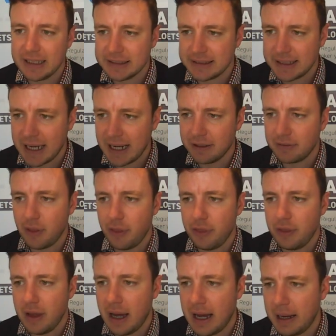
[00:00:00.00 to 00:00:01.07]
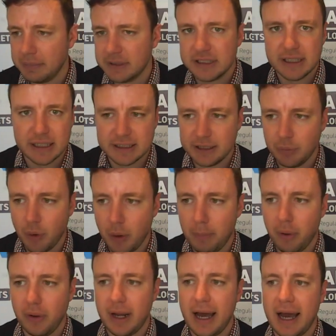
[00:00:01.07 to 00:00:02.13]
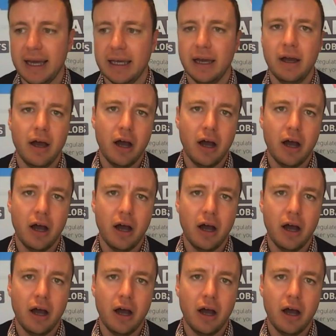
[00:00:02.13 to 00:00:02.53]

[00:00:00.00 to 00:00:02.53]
has tagged the 61.8 at